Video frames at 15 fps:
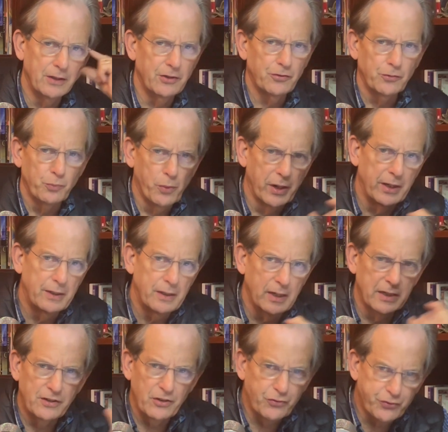this is when a
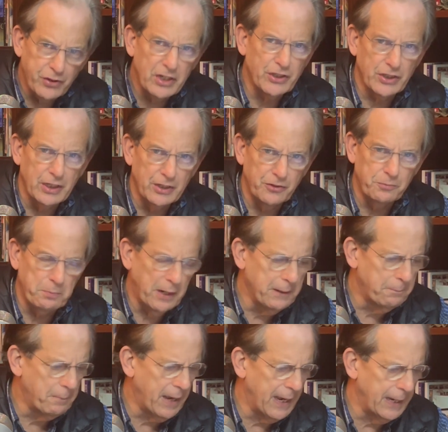decision is
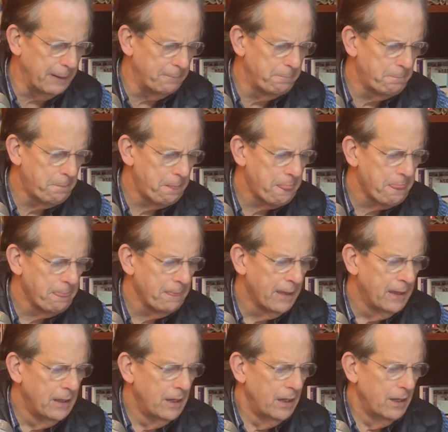being made.
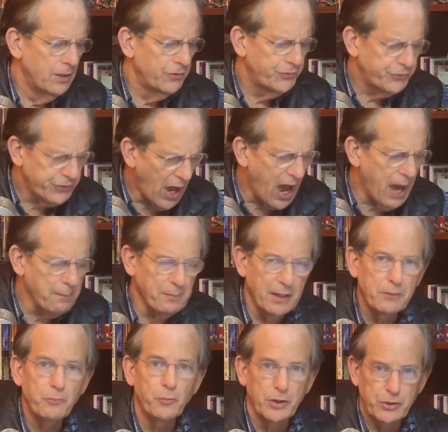
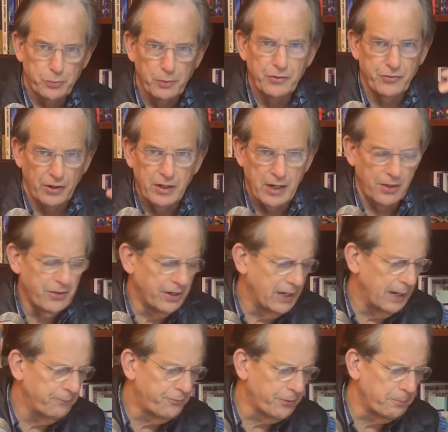Simon, which was another
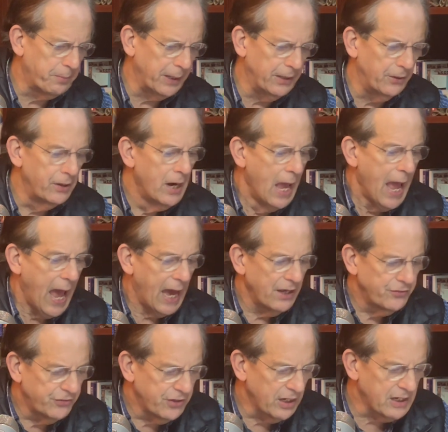name for Peter,
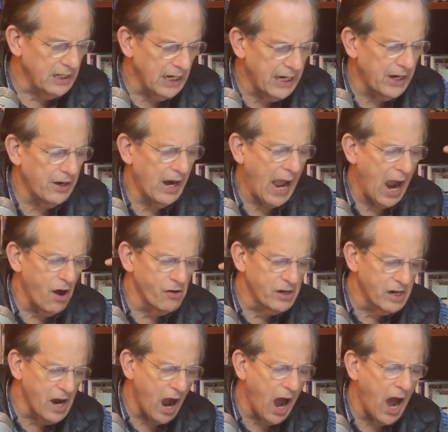has declared how
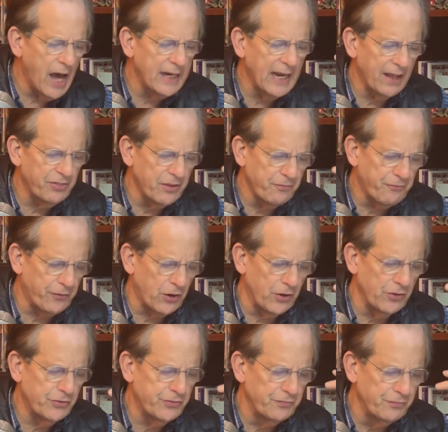God at the
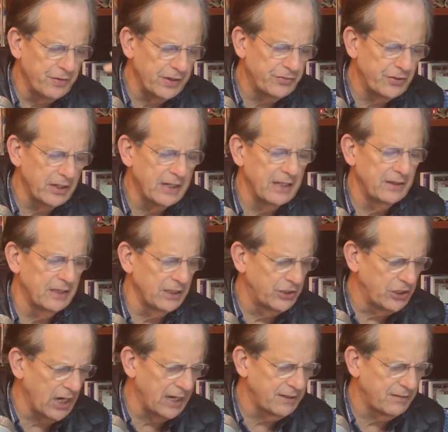first visited the
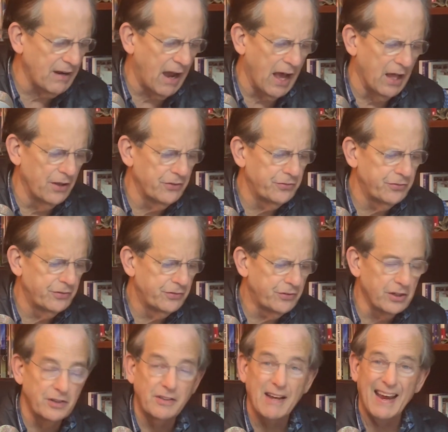Gentiles
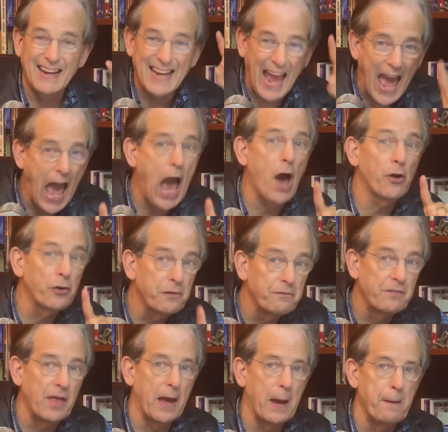to take out
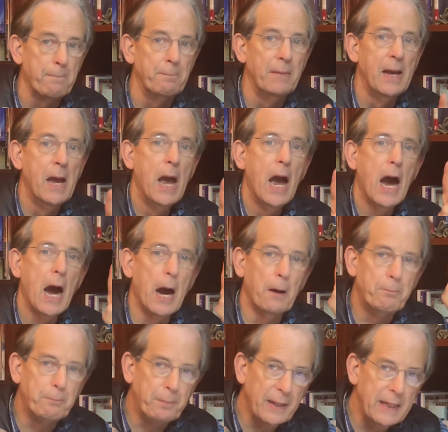of them a
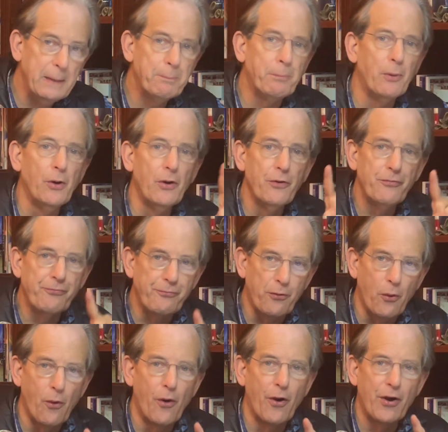people
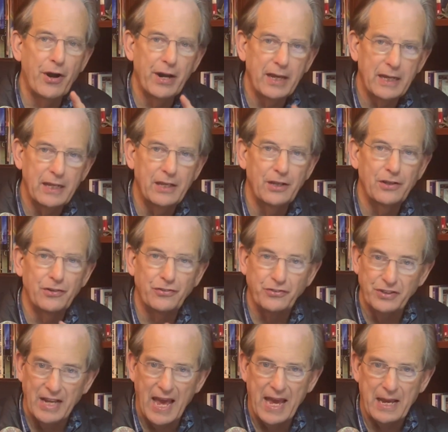for his
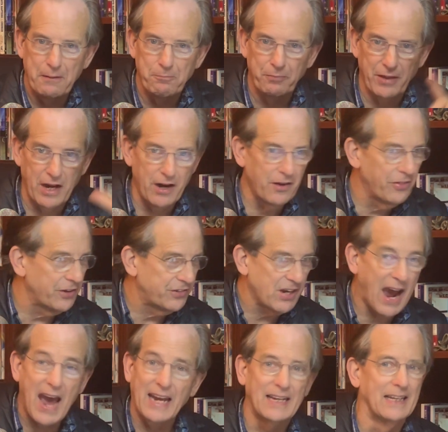name. There, the
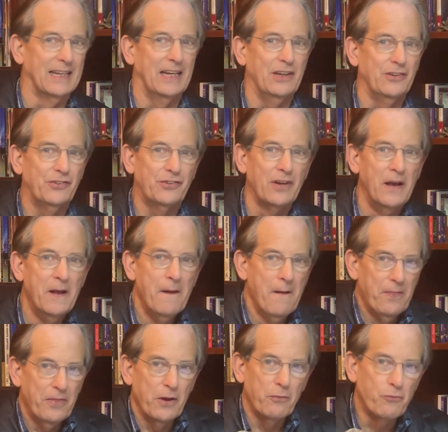title is
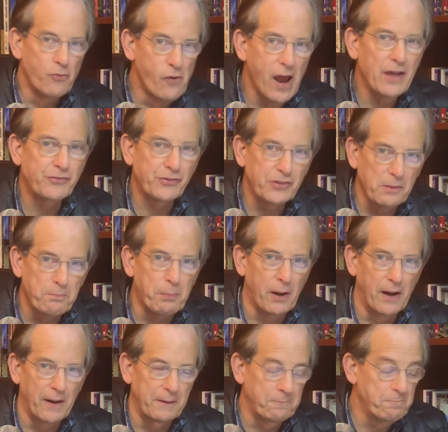that rests
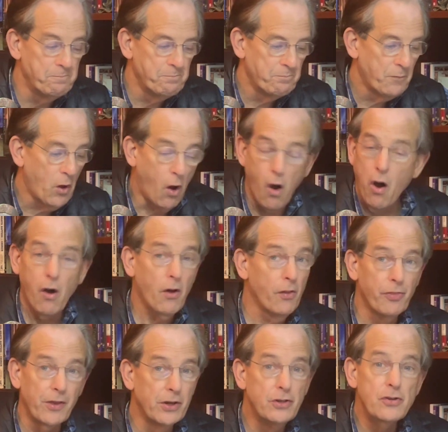upon all
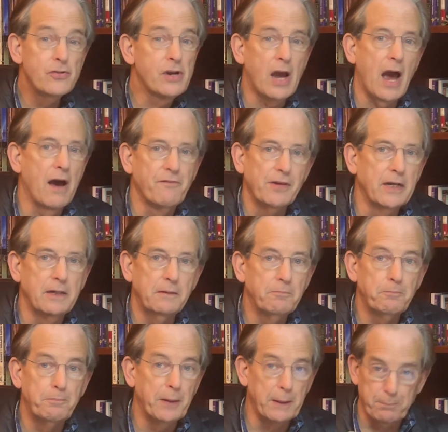the new covenant
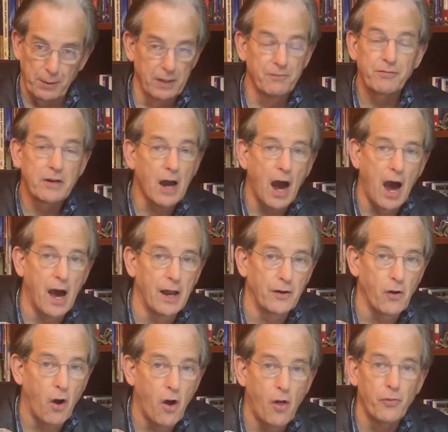people of God.
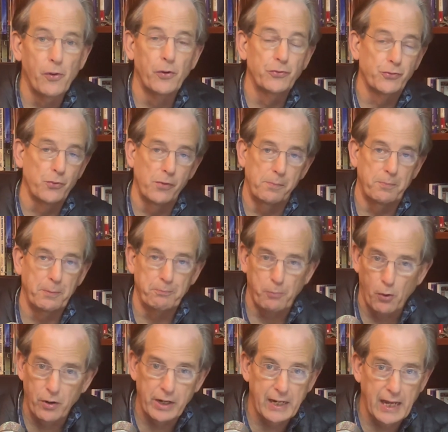All those who have been
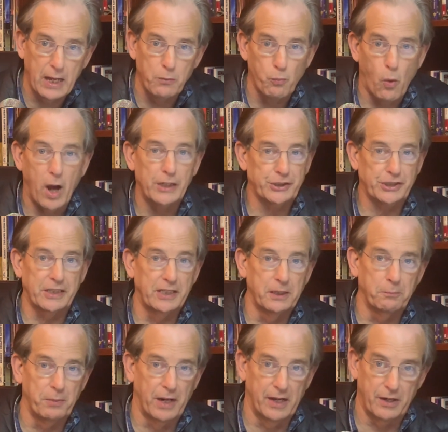born again, washed in the
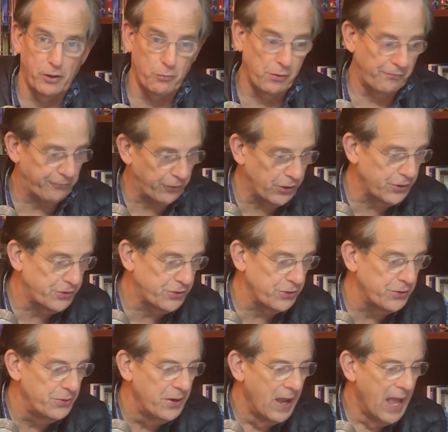blood, are referred
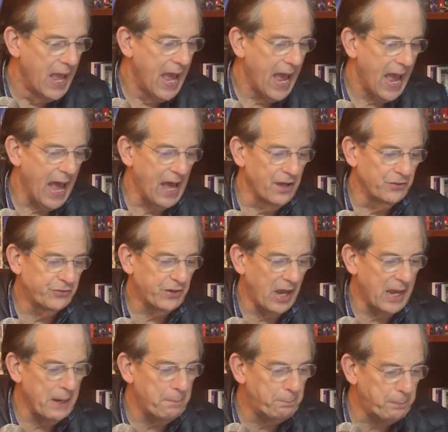to as
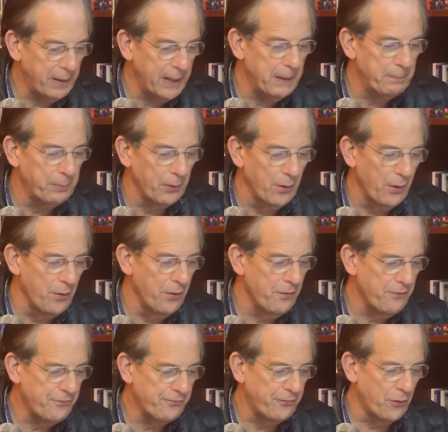a people
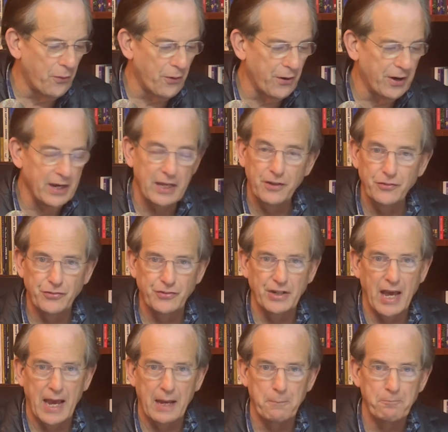for his
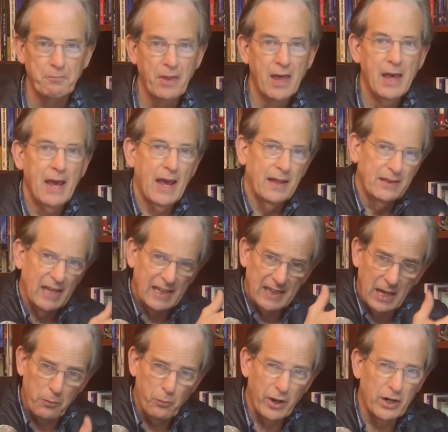name. And then
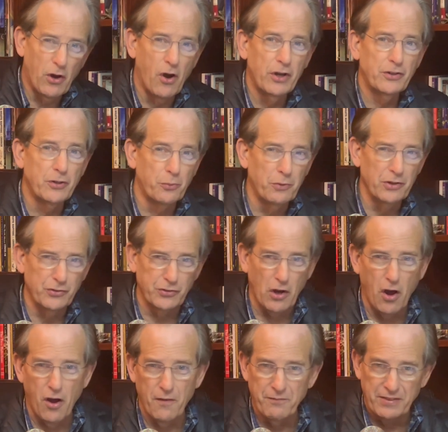they went on to
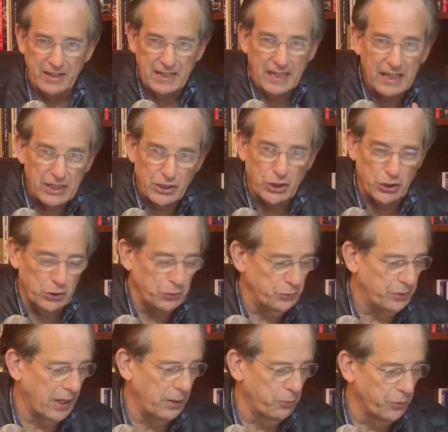resolve the issue
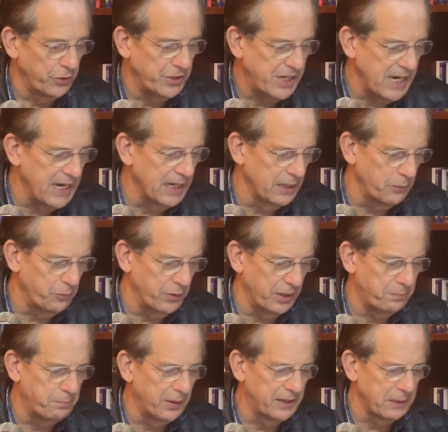they were dealing
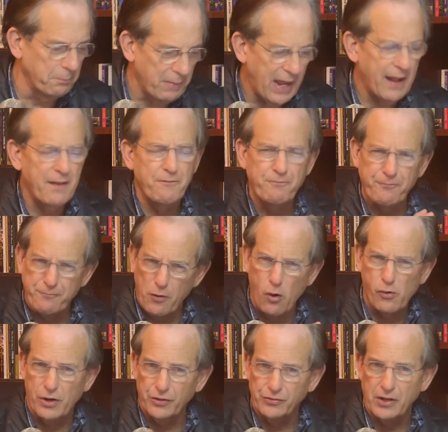with. But the main
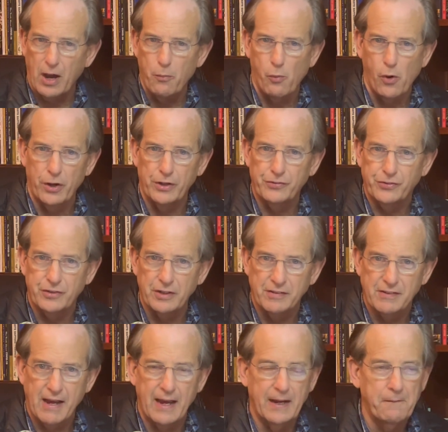focus I want us to
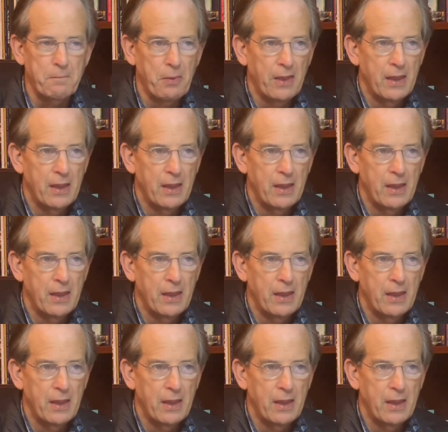take